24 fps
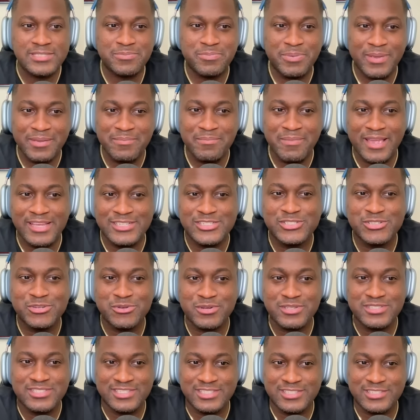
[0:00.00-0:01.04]
player. big man shooter
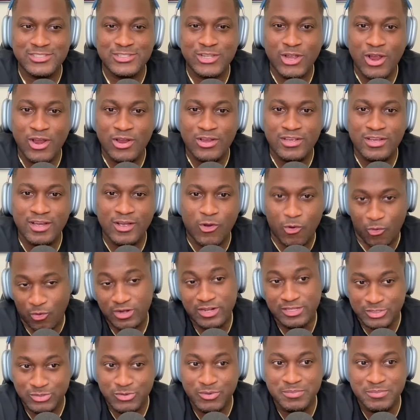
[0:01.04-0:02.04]
since Dirk, according to